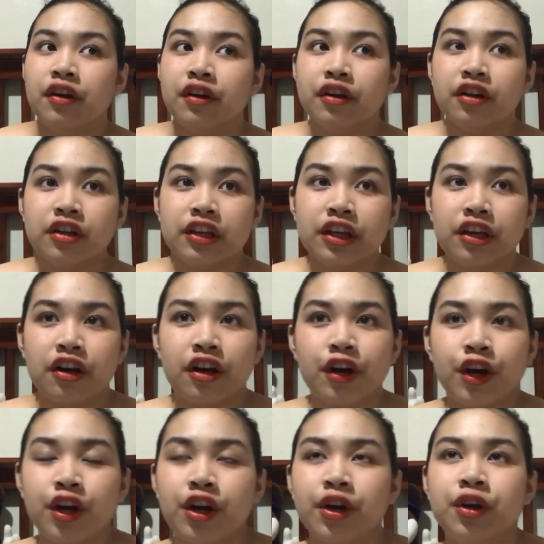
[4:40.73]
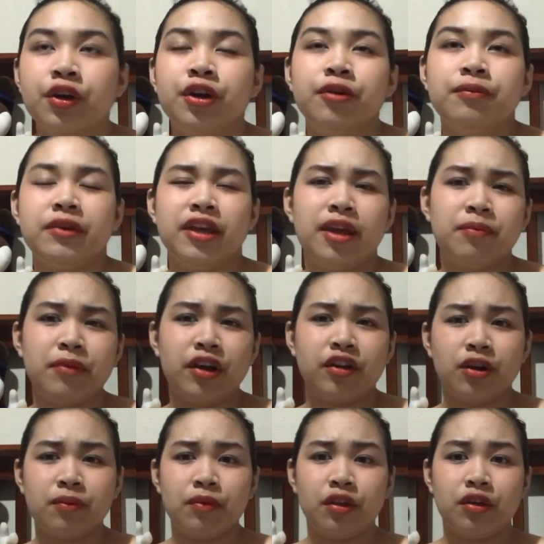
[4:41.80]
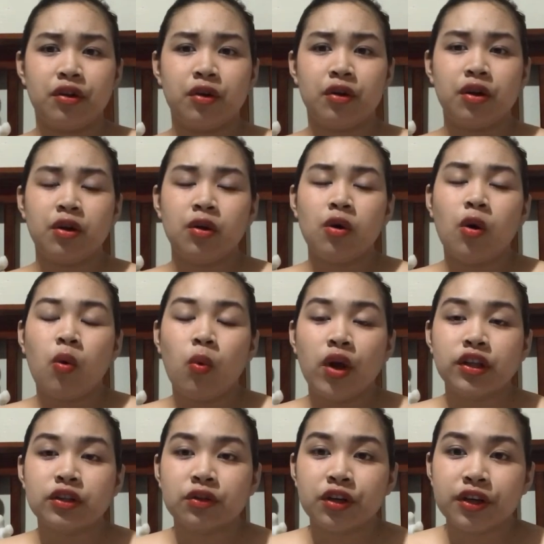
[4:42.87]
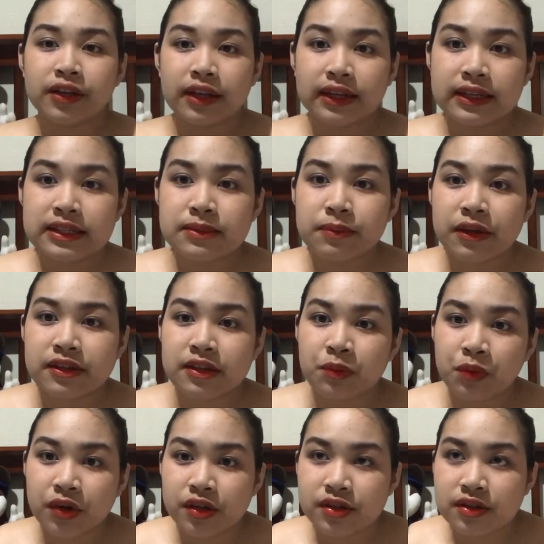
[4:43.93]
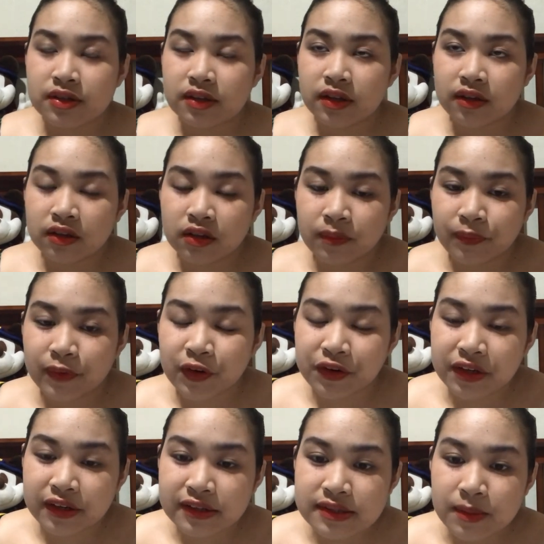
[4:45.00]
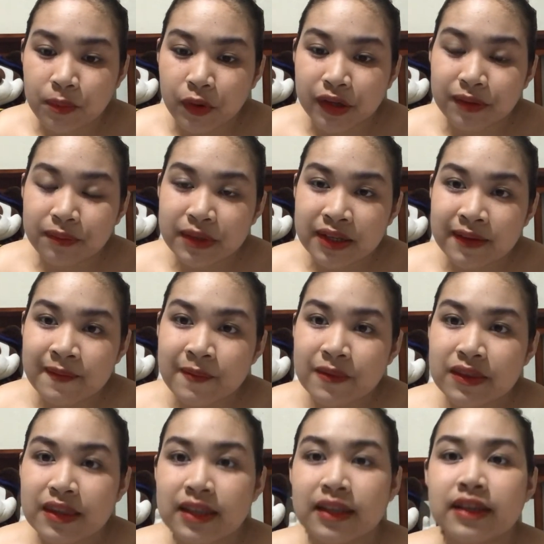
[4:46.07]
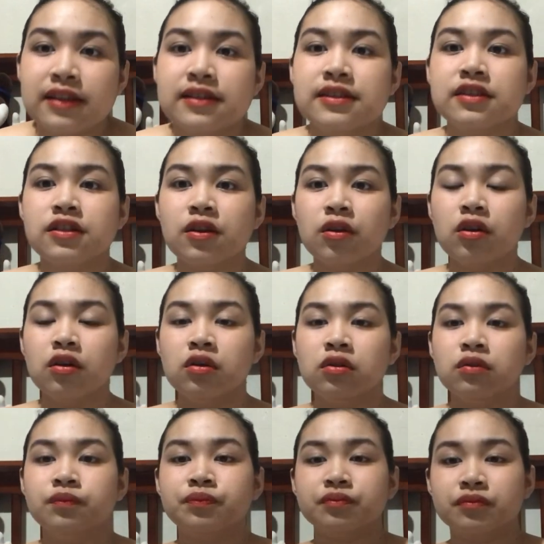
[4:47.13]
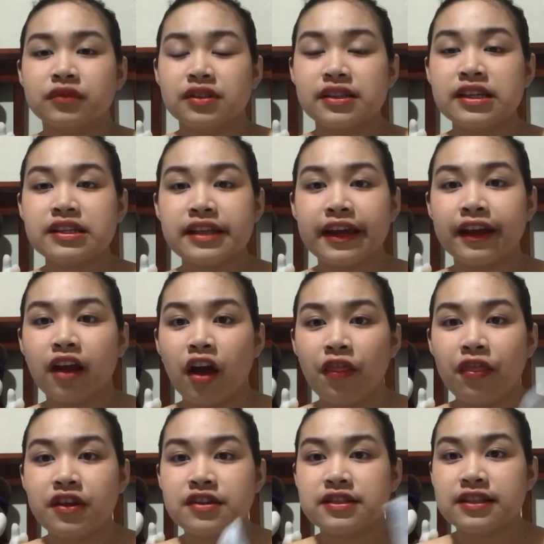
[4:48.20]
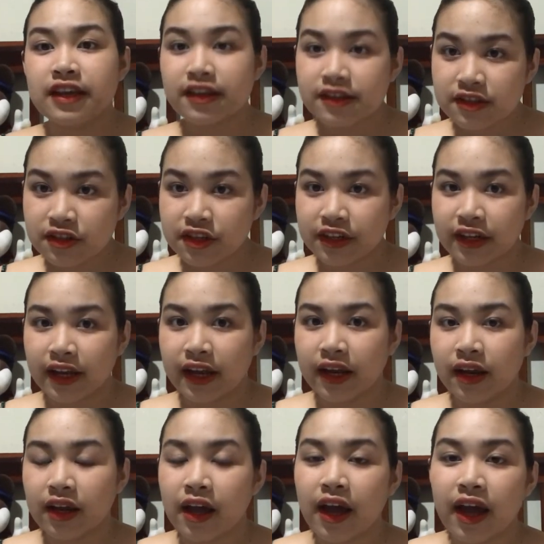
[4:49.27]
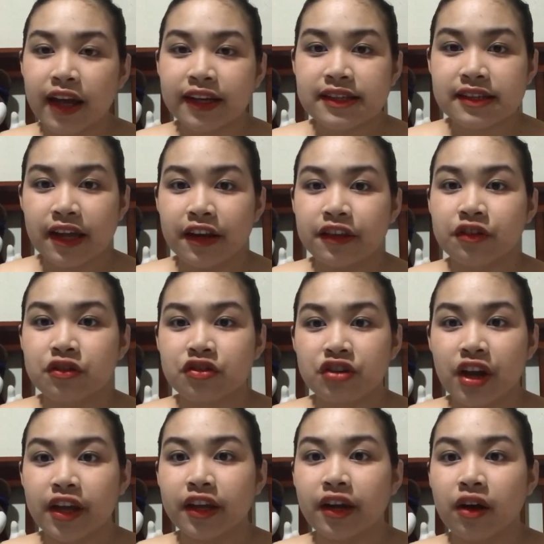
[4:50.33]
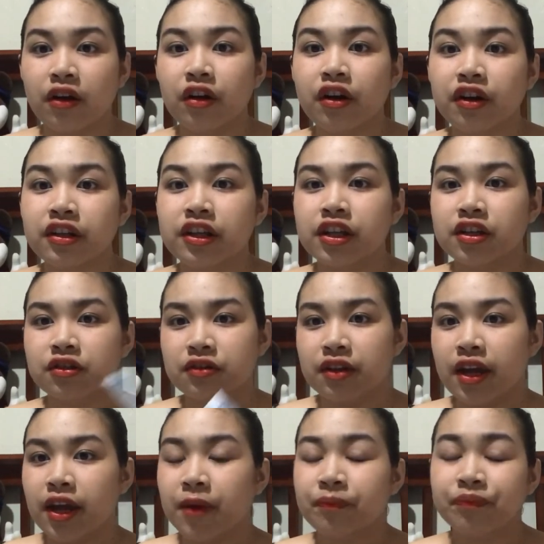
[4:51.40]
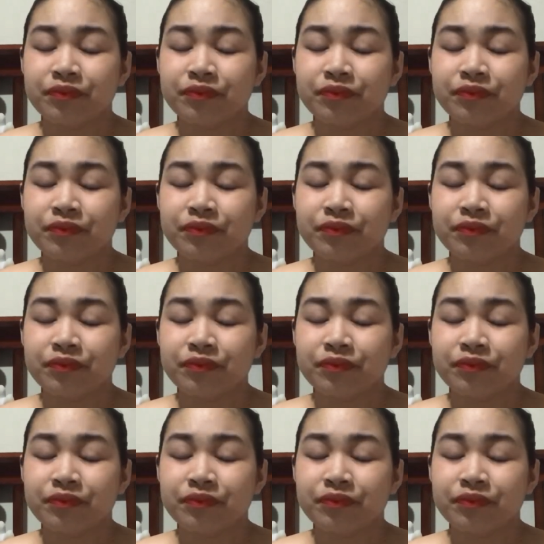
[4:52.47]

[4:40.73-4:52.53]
earlier me and my grandmother went to her dentist because it was her dentist appointment. So since I got this yesterday, I decided to try it out earlier today,